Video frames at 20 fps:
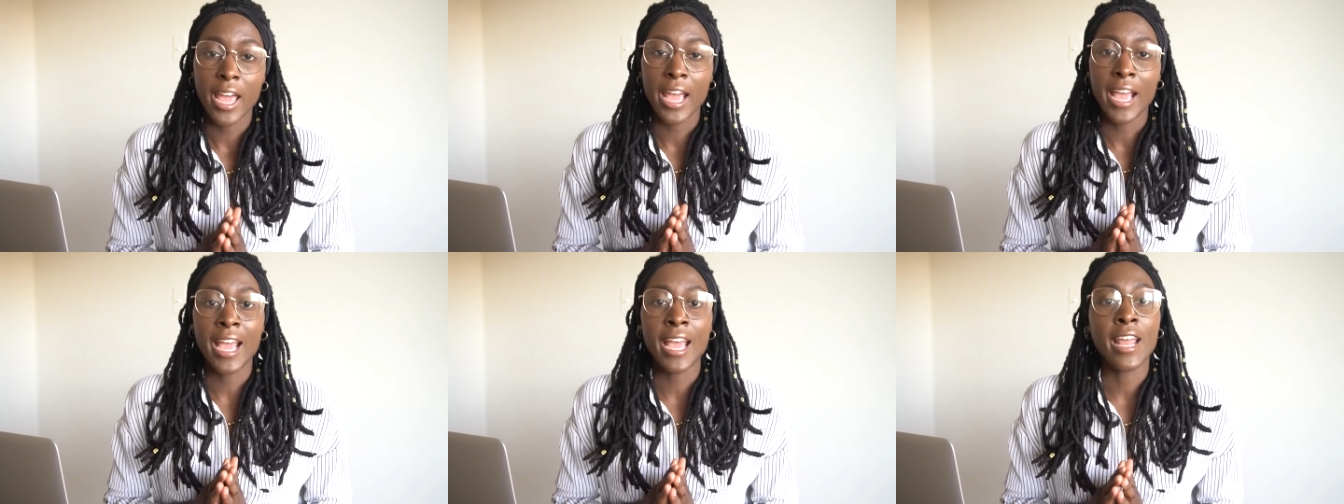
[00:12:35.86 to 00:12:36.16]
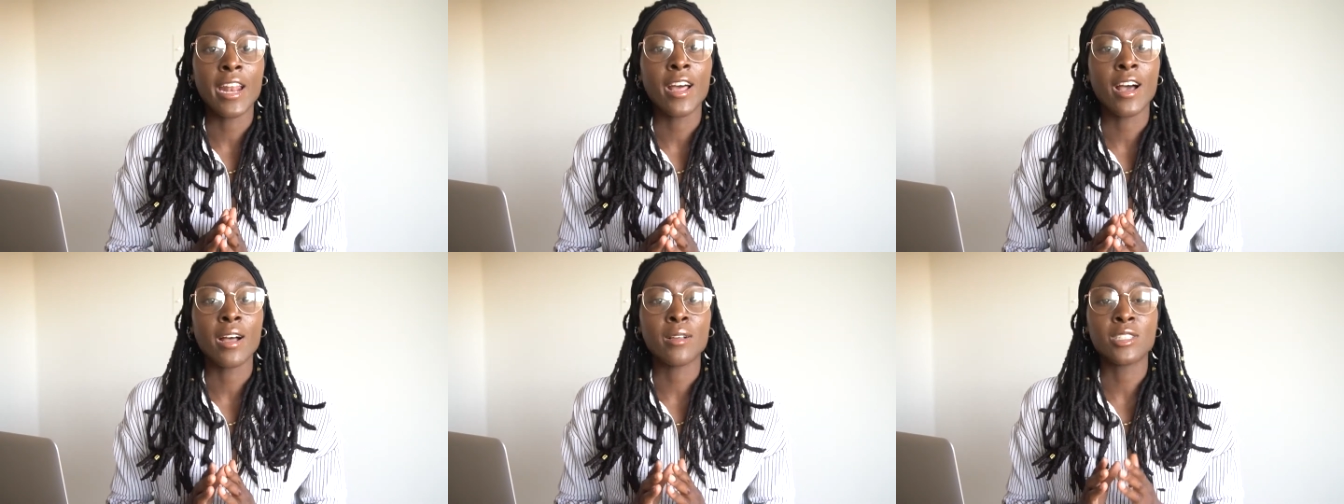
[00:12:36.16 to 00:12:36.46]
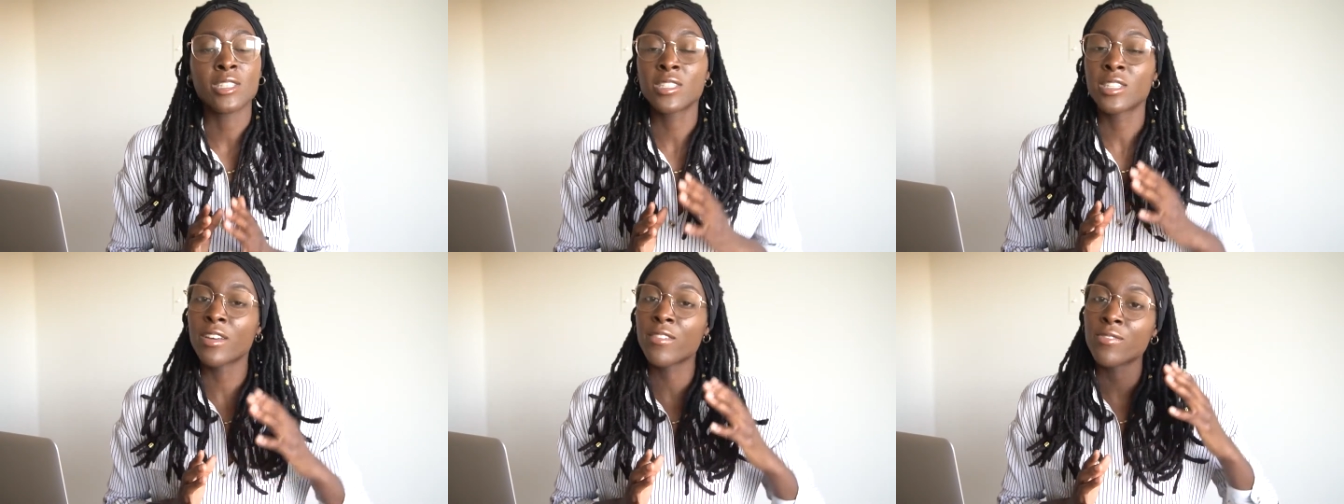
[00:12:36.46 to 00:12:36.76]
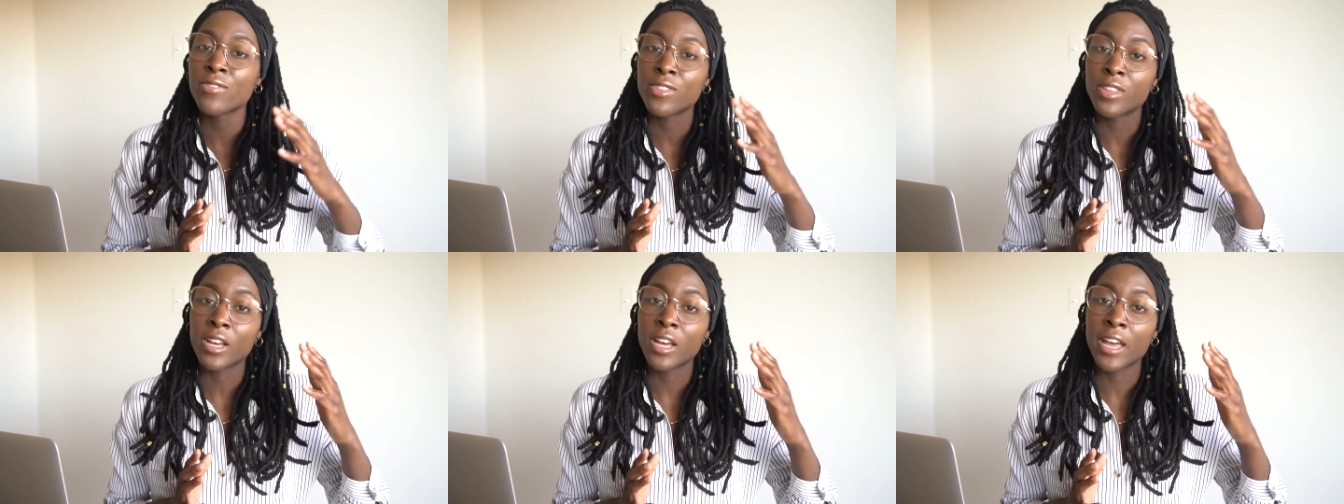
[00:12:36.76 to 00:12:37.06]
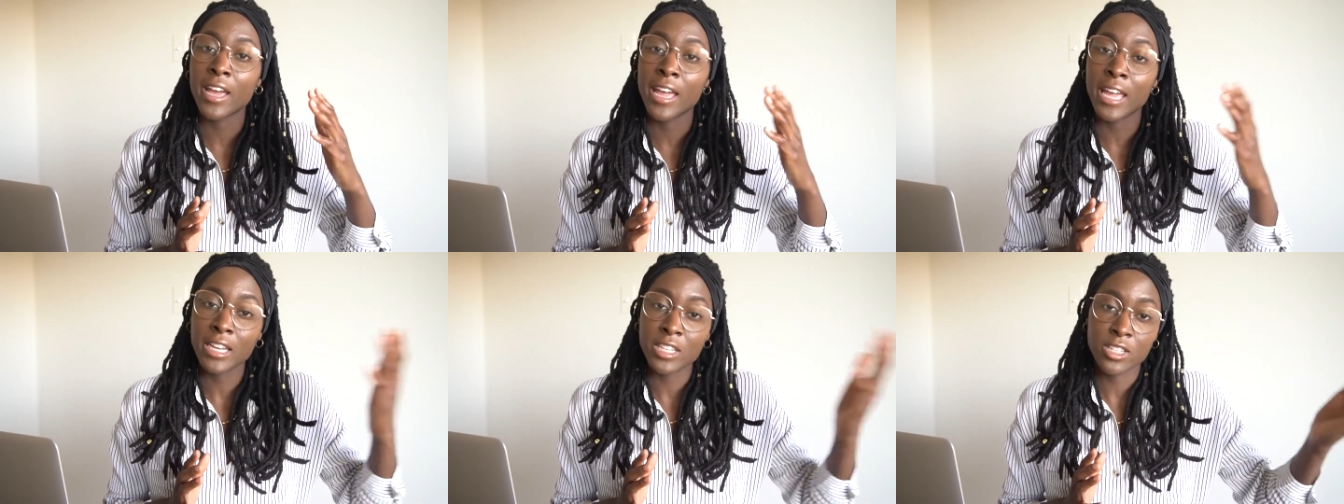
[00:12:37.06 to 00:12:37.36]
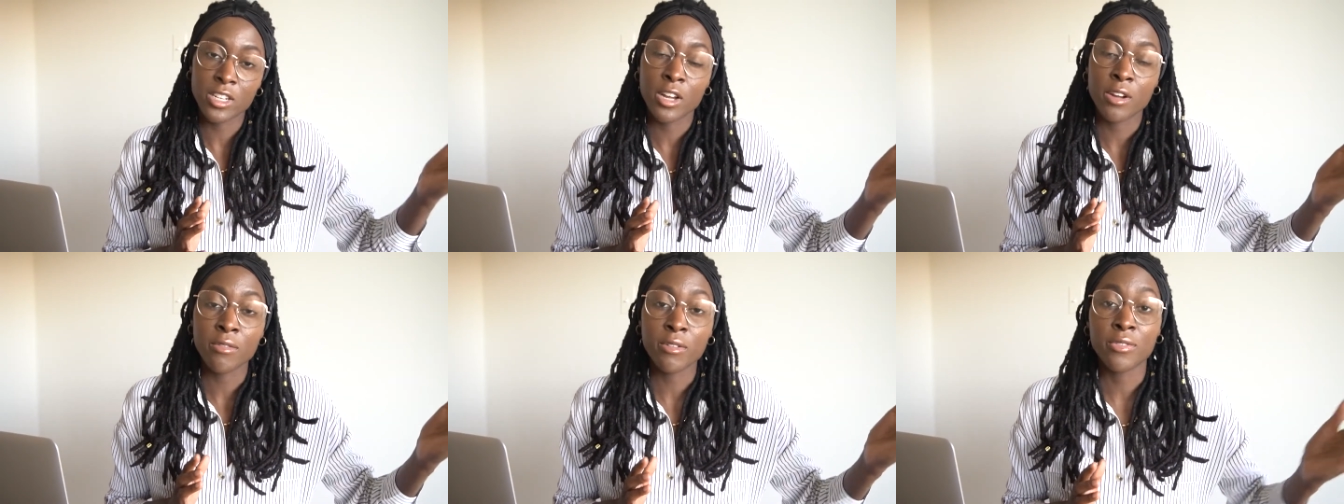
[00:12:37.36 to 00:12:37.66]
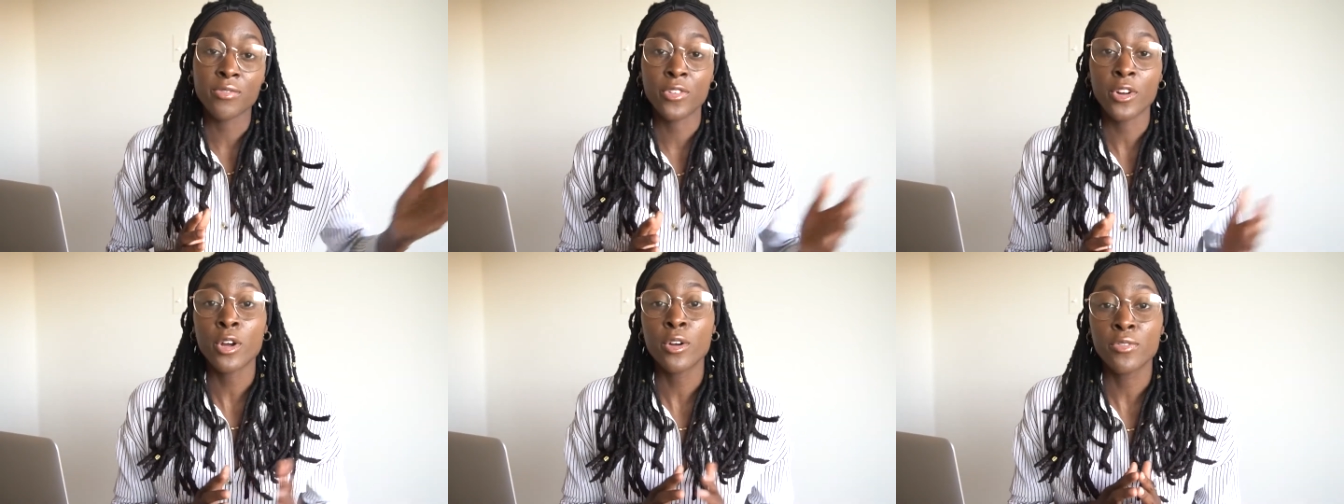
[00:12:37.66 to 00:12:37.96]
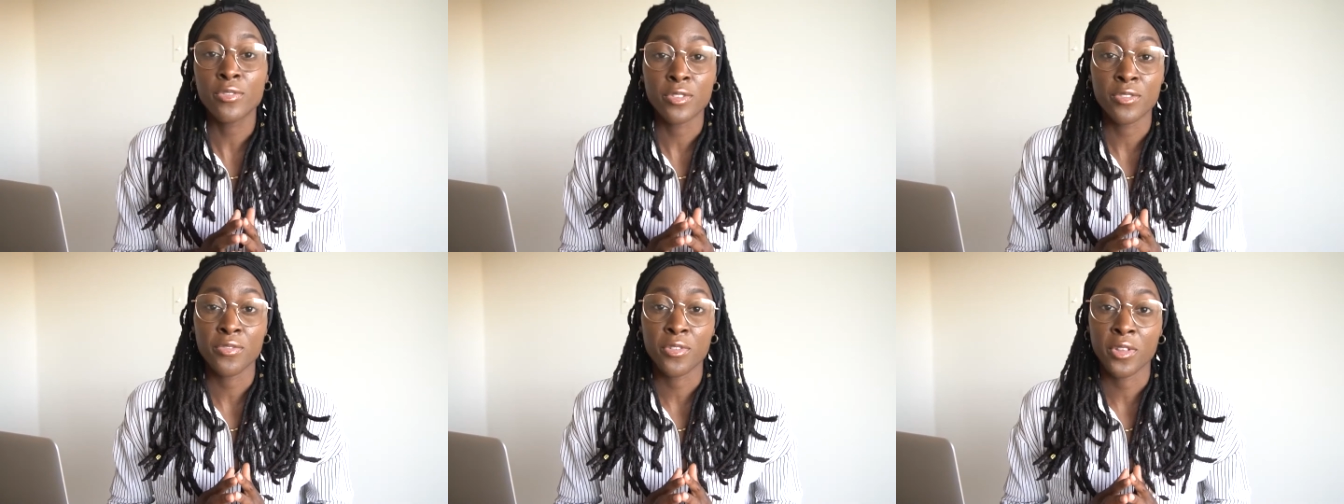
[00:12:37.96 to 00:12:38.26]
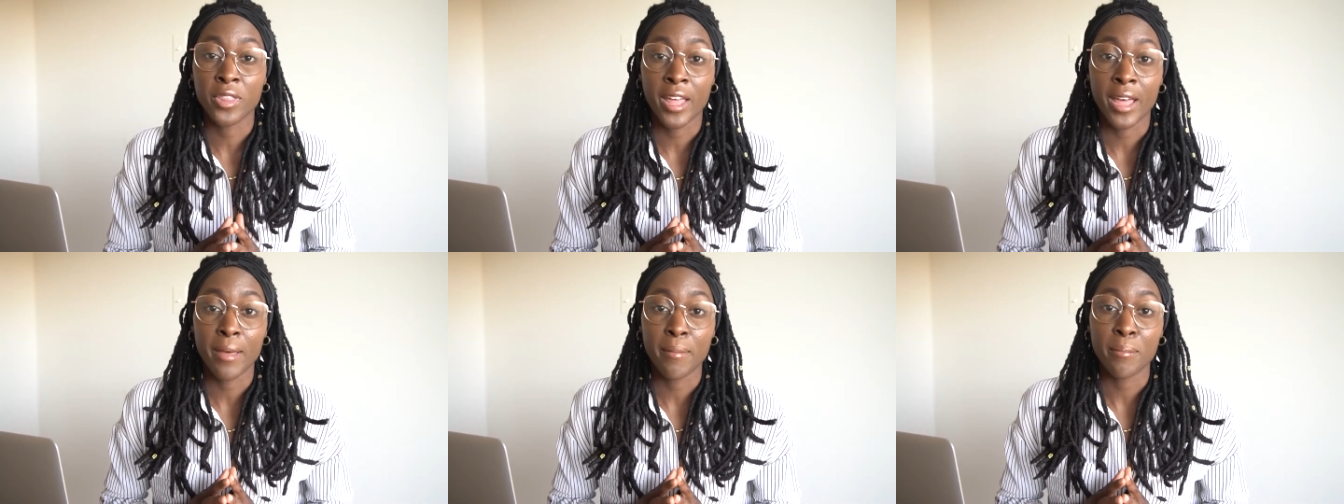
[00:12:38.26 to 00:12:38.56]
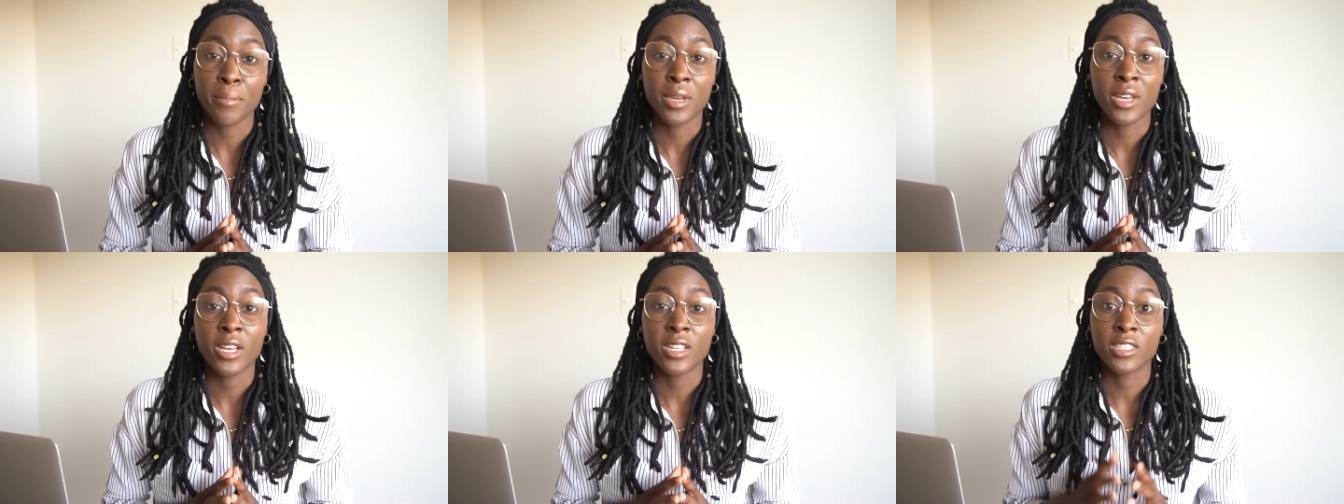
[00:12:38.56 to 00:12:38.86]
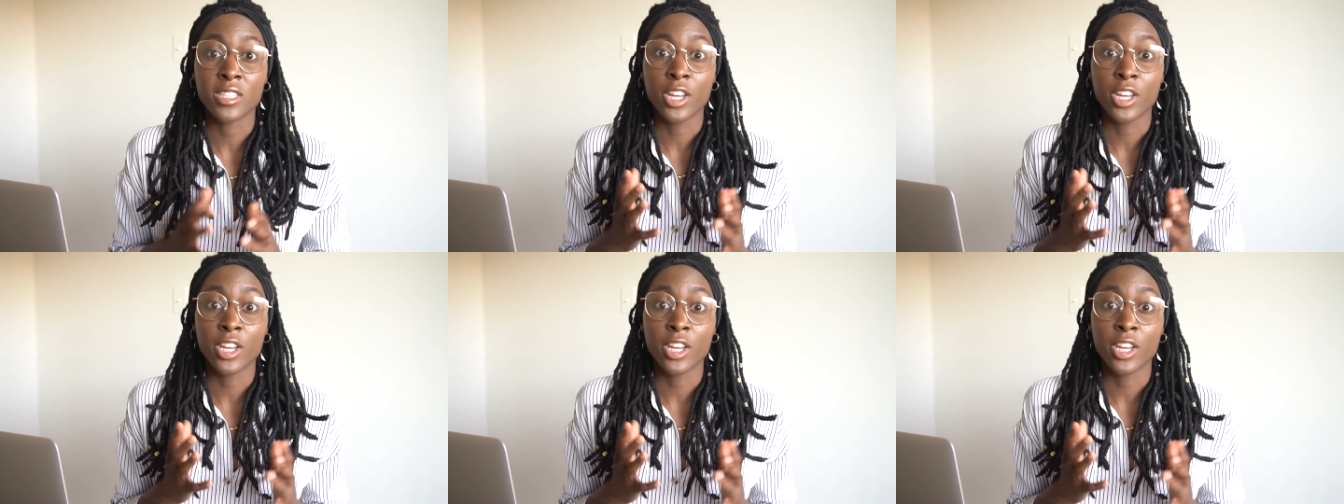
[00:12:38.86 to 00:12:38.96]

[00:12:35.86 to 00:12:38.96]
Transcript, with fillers: and uh, just give the agent a referral fee for that because